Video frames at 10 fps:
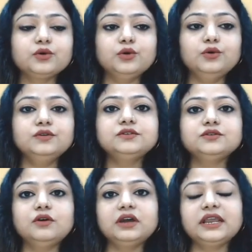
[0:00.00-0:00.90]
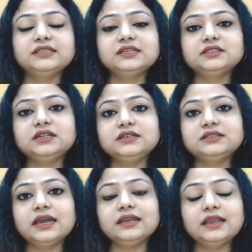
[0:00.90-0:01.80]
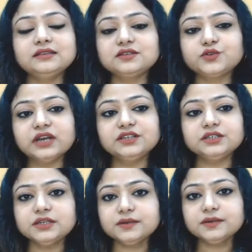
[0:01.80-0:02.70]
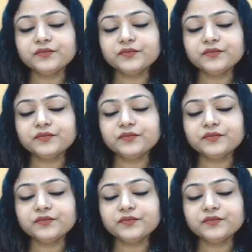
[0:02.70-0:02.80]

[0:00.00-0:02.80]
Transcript: course, organizational design and structure.